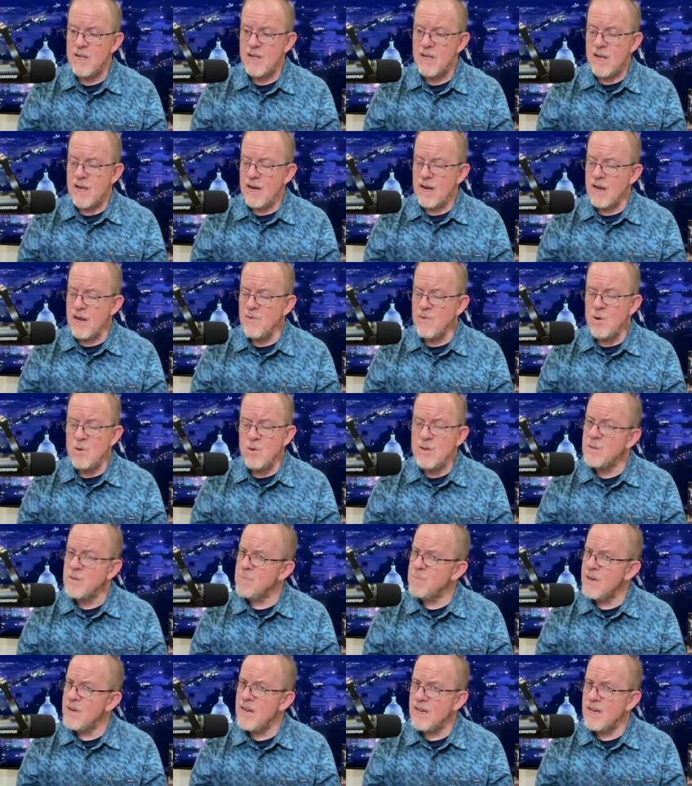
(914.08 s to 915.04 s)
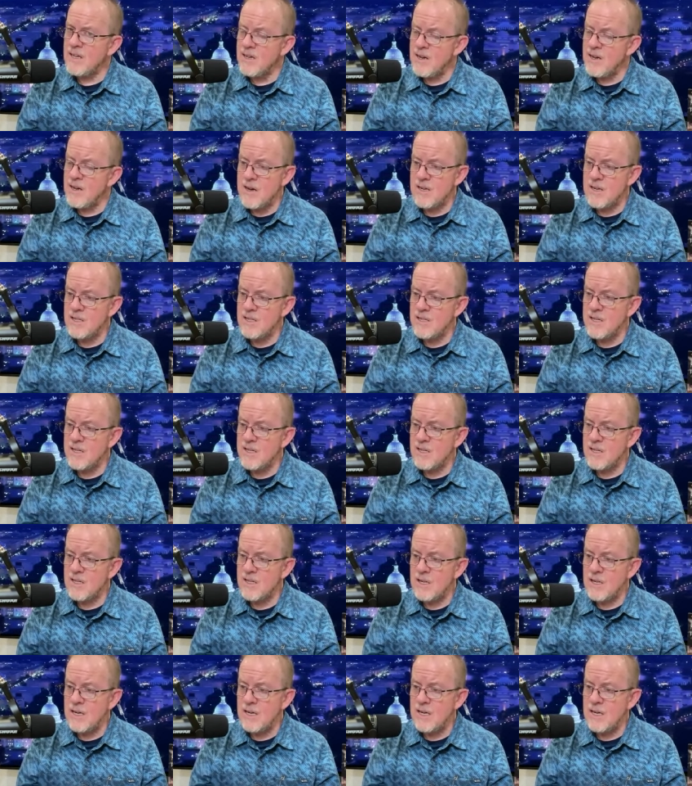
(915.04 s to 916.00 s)
and I've always been
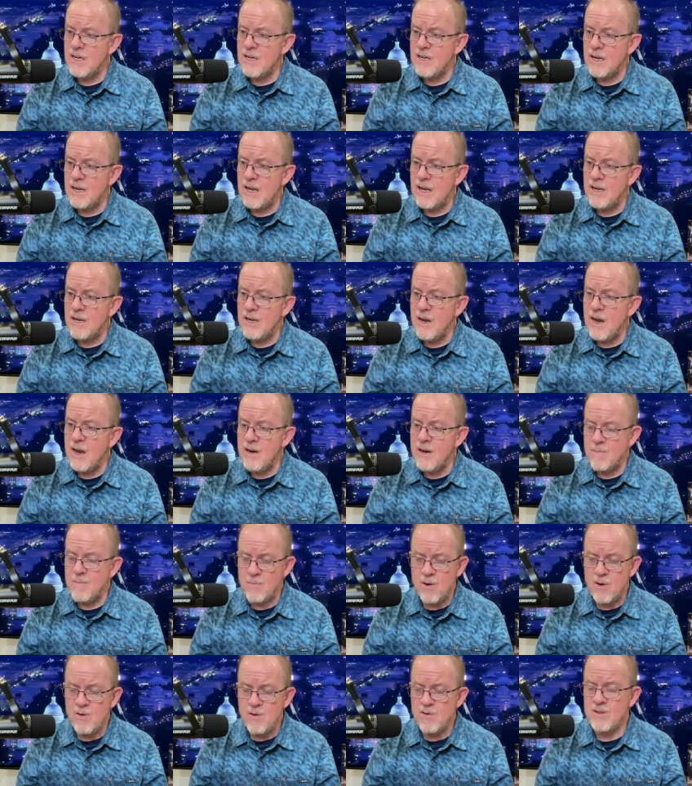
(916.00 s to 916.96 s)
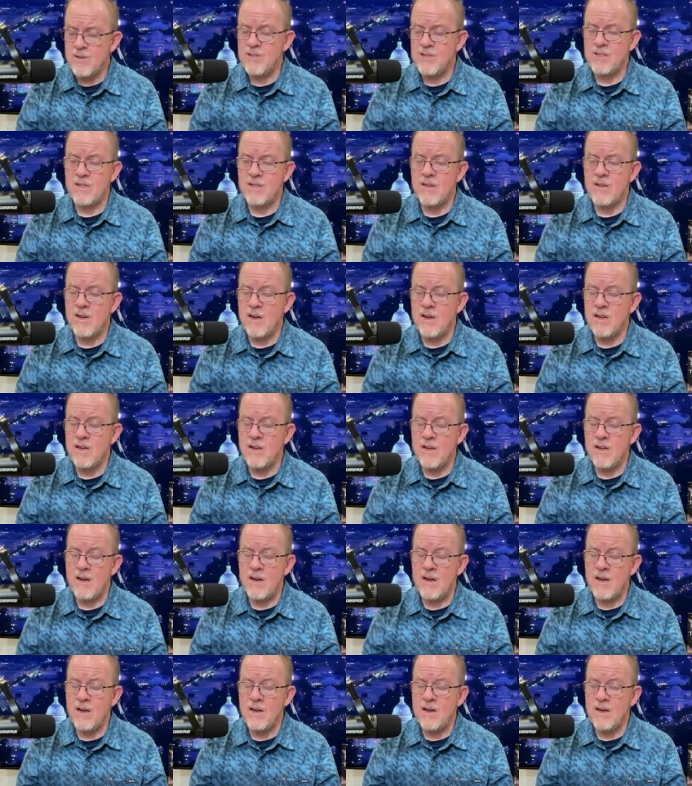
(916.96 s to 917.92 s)
agnostic uh, and nonpartisan on
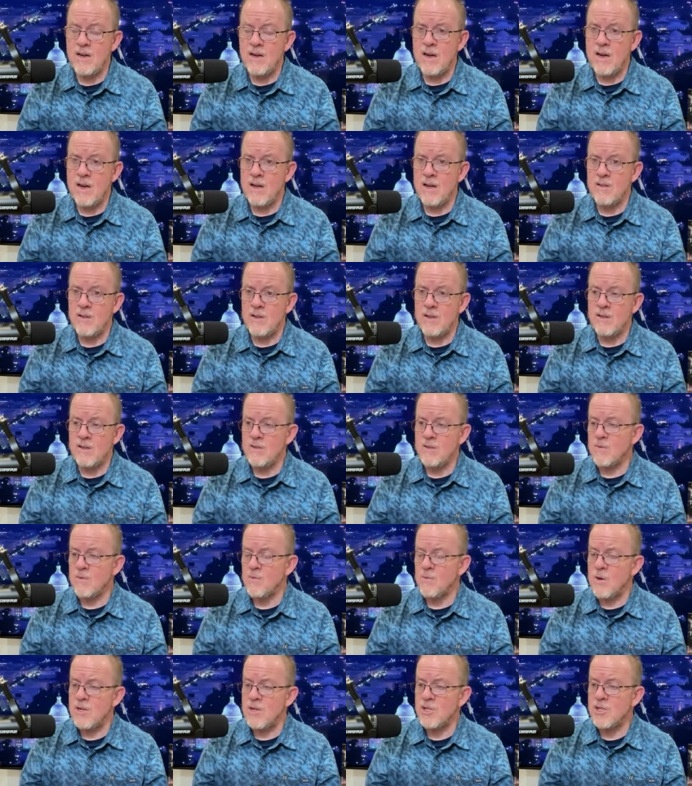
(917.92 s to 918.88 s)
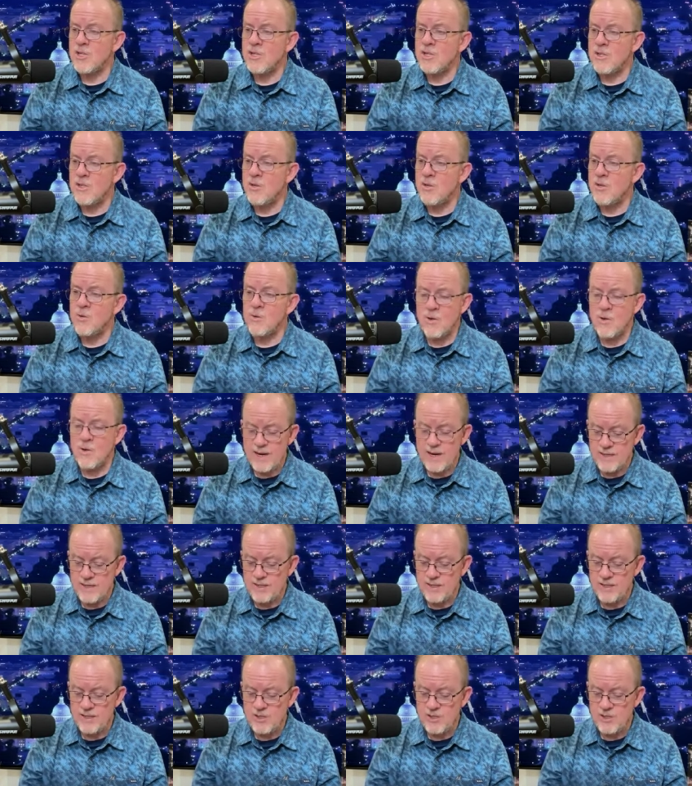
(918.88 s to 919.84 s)
on uh, the the Russia Ukraine
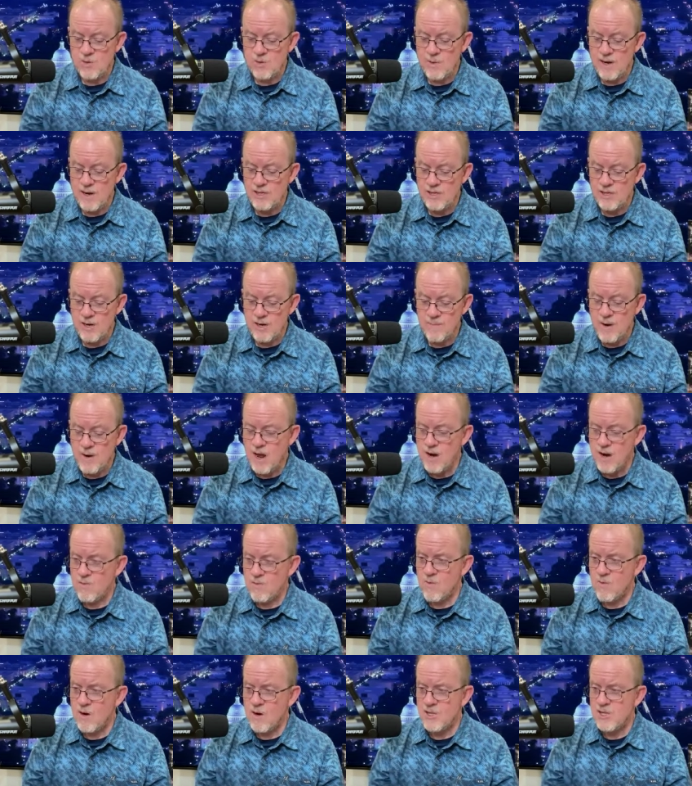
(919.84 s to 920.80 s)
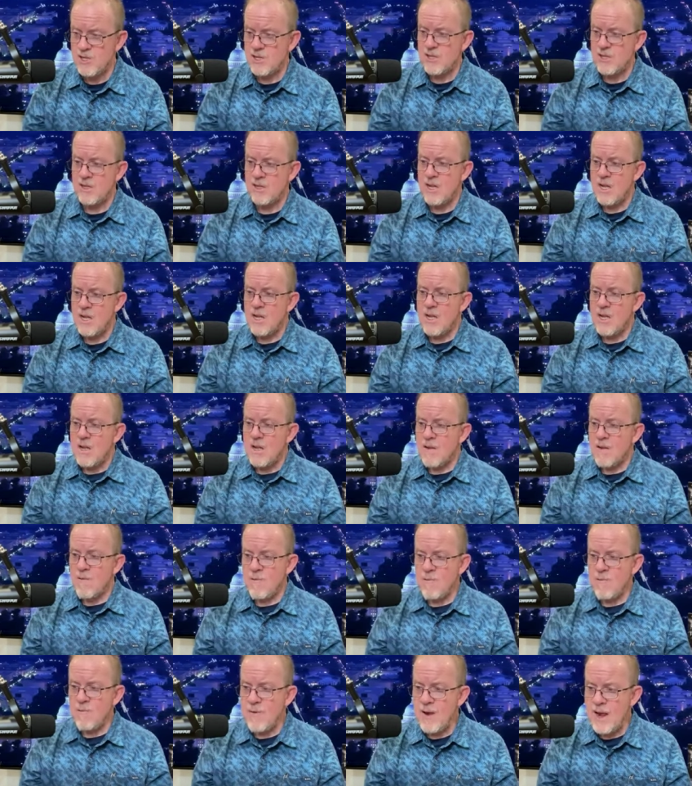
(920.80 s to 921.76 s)
situation. I'm not a Russia
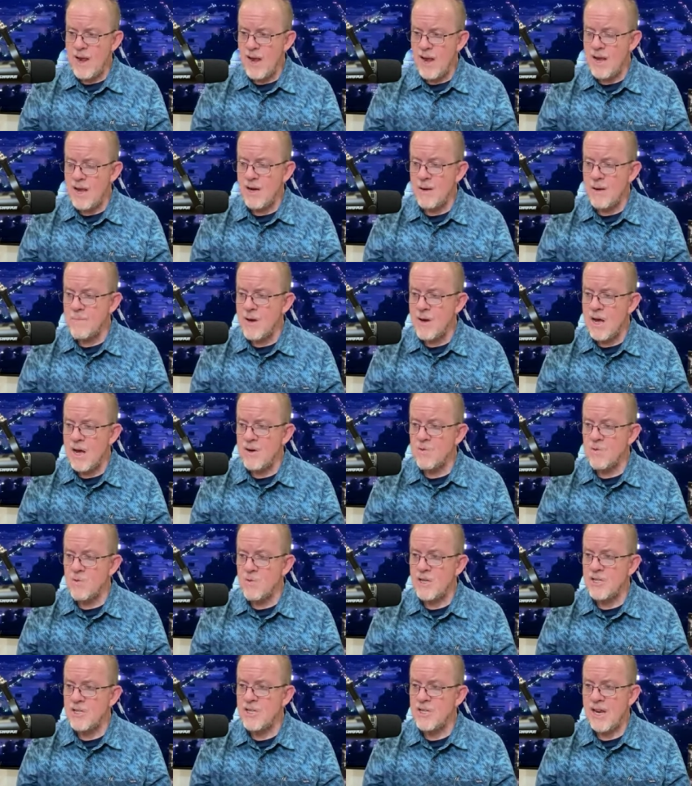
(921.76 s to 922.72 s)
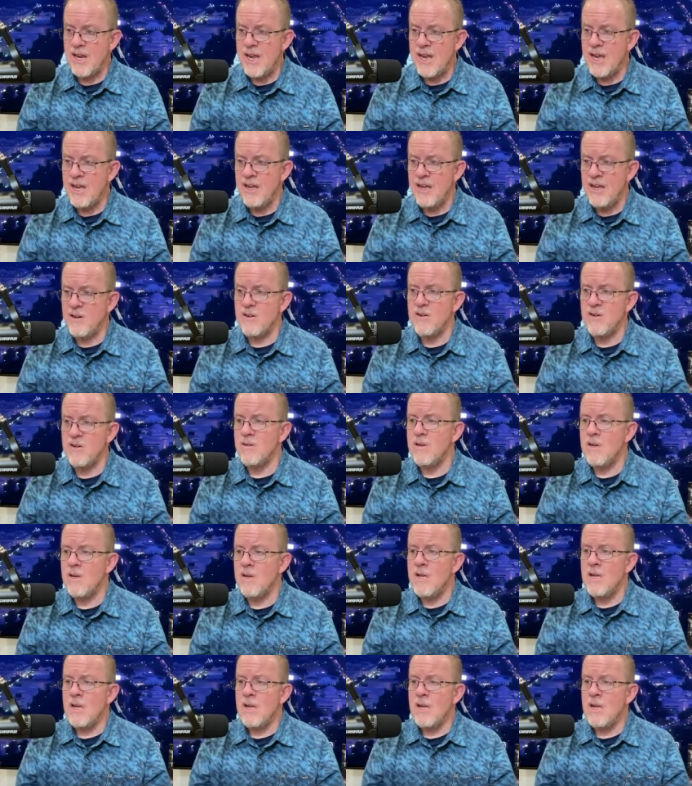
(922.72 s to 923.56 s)
fan. I'm not a Russia hater.